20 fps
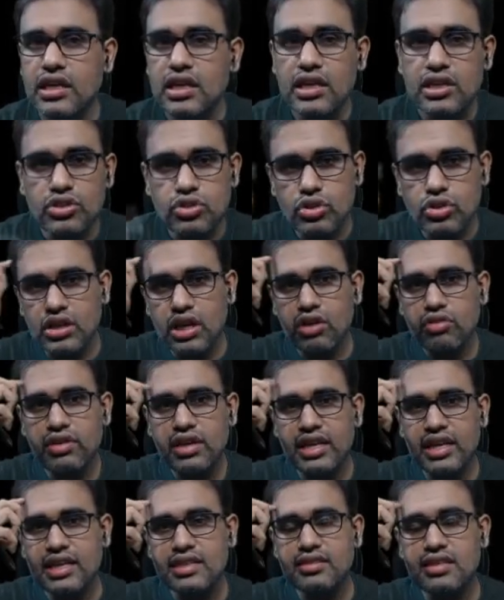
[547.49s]
So now we
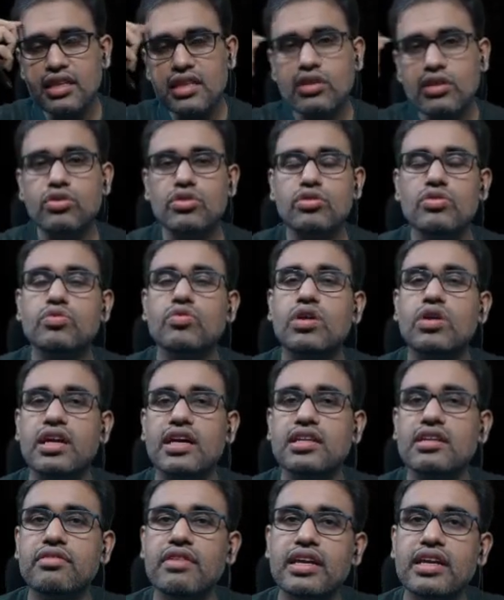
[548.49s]
can easily go to what are
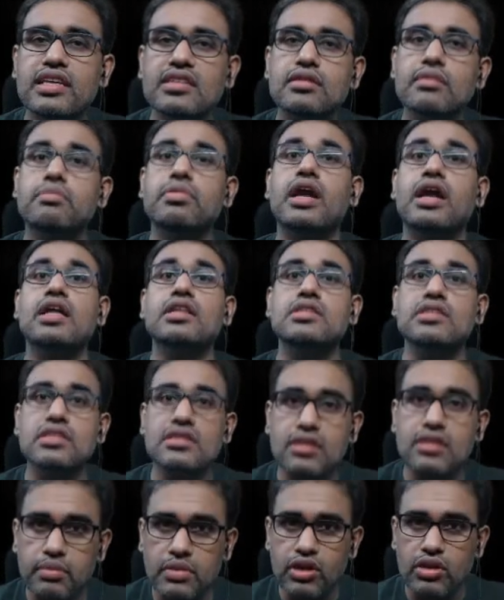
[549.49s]
the various branches
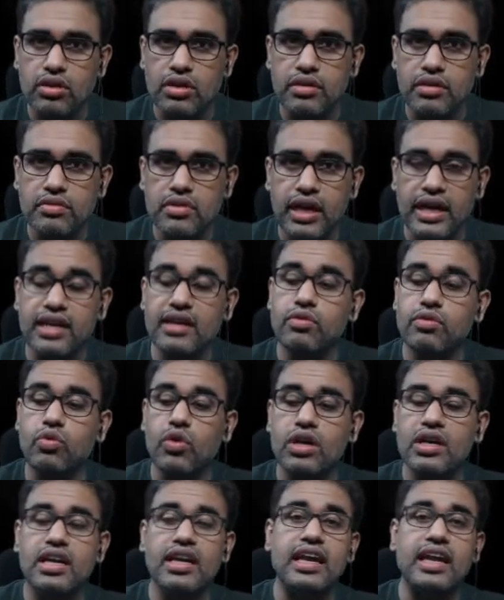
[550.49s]
coming on, at
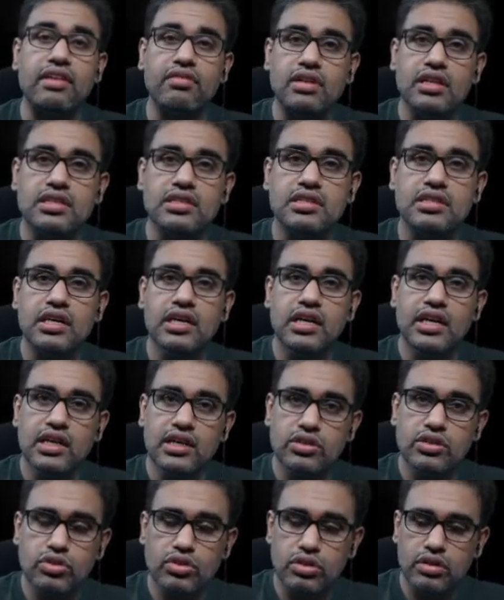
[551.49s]
what levels.
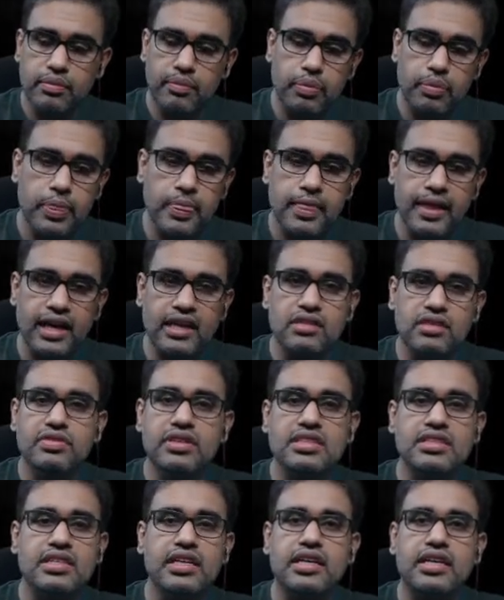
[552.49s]
So as we
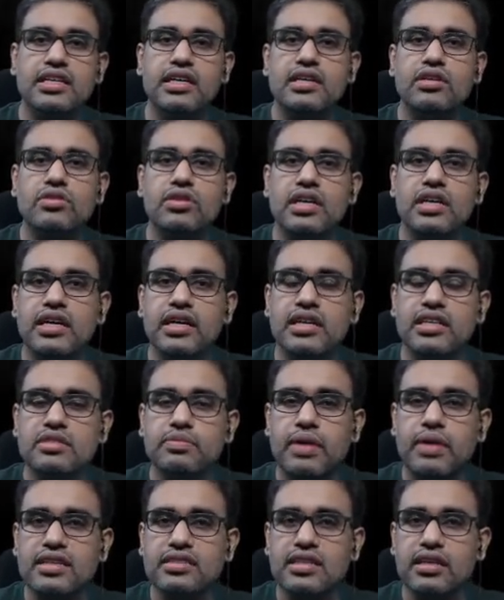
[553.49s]
said that okay, it is
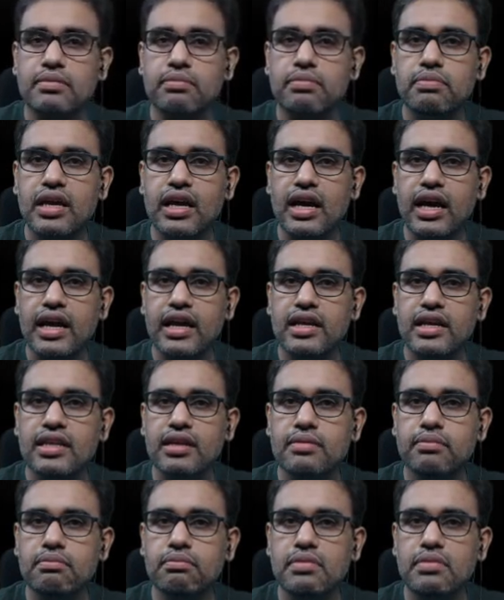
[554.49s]
passing behind the
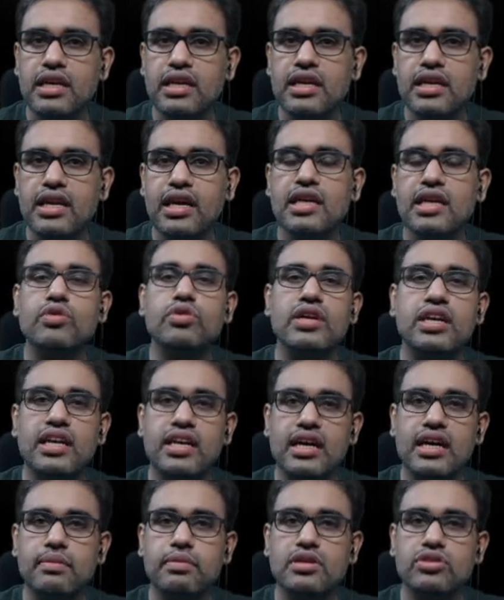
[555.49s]
median arcuate
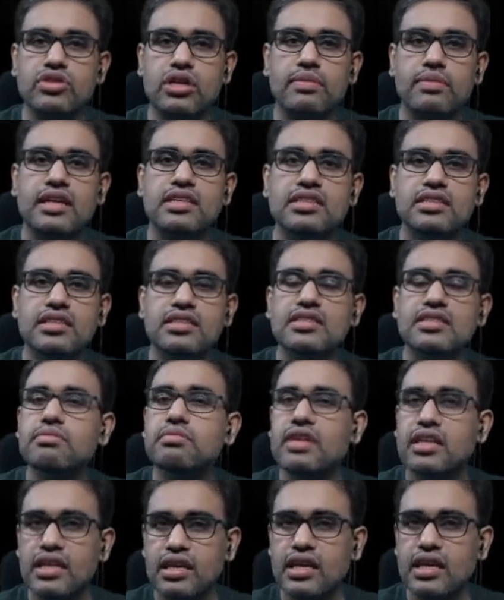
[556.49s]
ligament. So imagine this is a
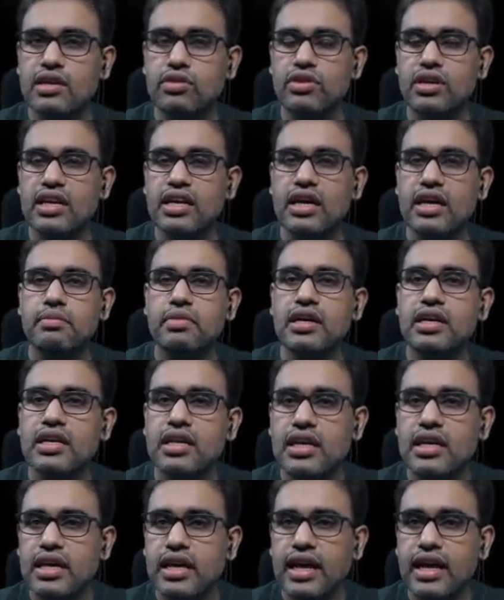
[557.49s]
median arcuate ligament
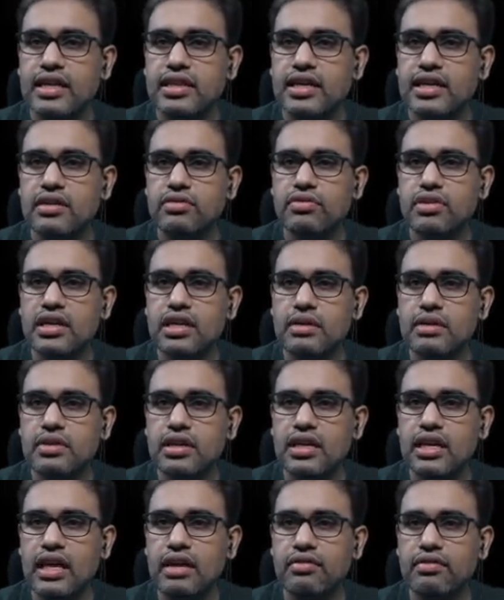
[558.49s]
and that vertebrae
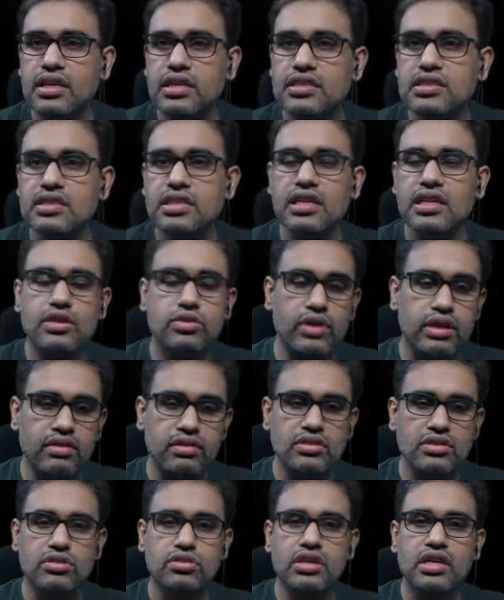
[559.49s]
level is T12.
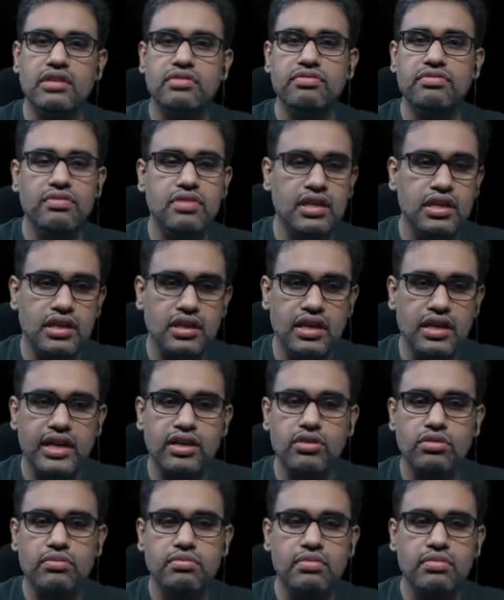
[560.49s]
So if we try
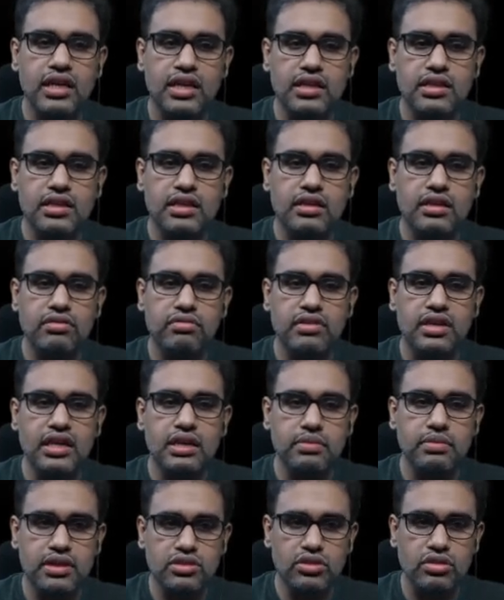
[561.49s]
to make the
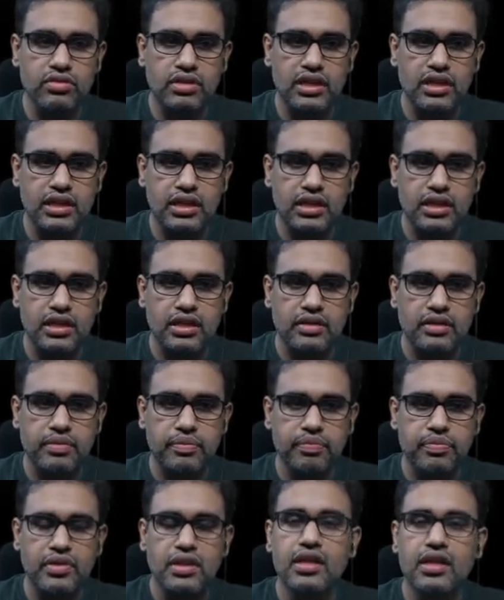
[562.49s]
vertebrae over here,
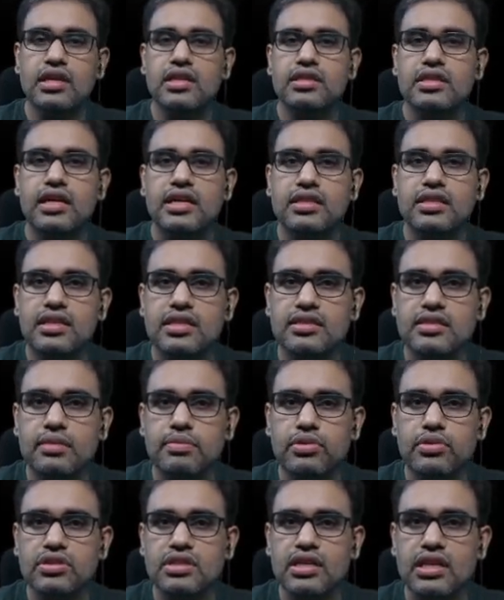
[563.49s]
that this
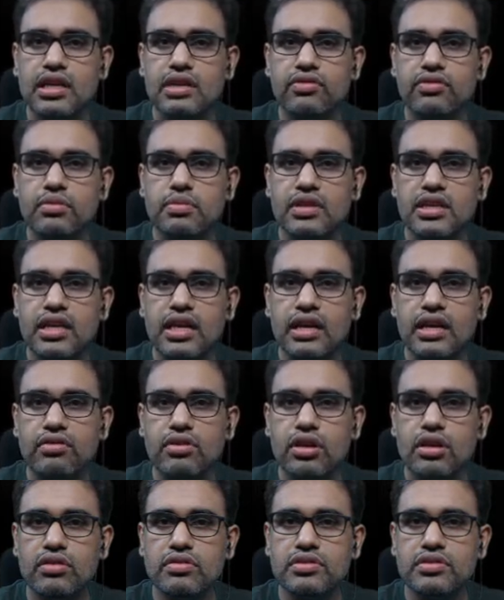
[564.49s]
supposedly would be the level
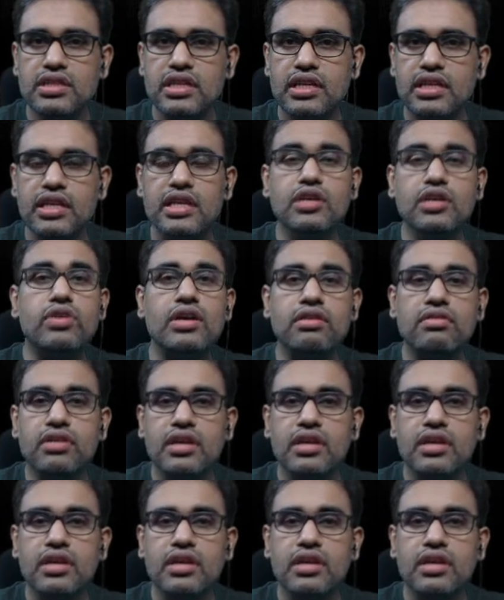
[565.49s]
of say T12.